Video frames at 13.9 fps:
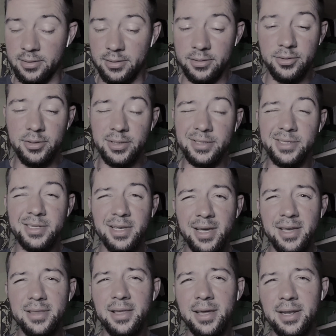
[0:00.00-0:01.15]
you could say
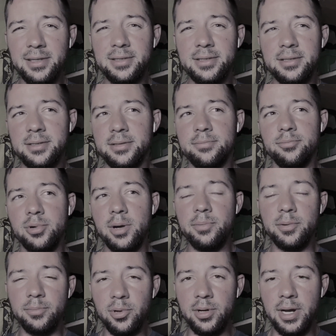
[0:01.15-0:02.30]
that it's prepper
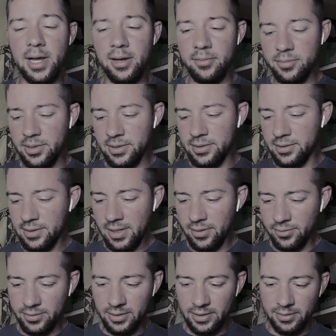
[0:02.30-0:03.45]
burnout, but it's not
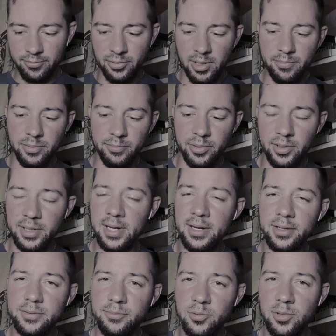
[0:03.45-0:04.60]
really prepper burnout.
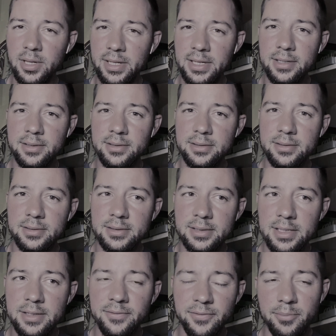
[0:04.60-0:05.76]
It's more like
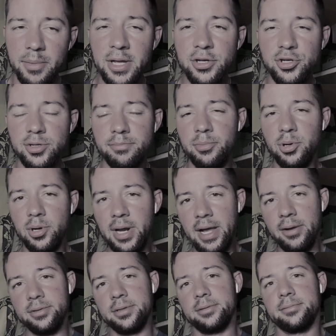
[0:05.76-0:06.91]
information
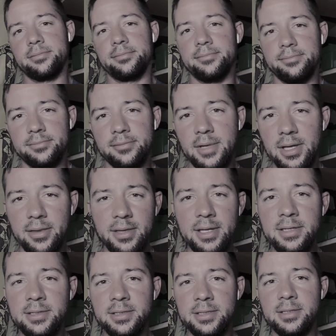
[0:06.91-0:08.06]
burnout. Like
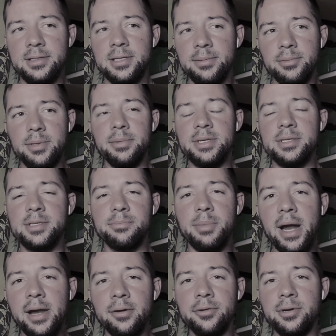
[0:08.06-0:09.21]
things seem to be
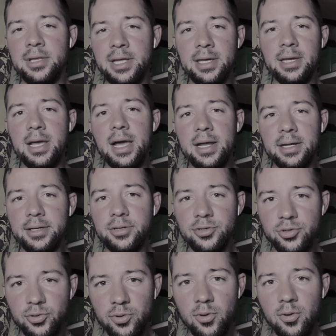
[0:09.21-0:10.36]
spiraling out of
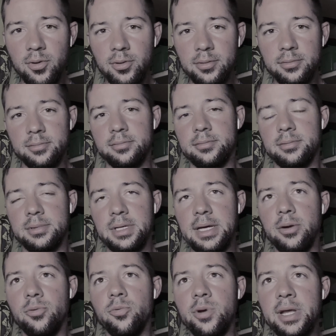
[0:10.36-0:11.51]
control at a
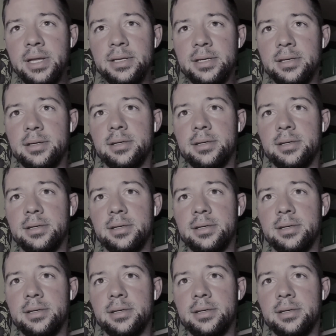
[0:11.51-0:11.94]
rate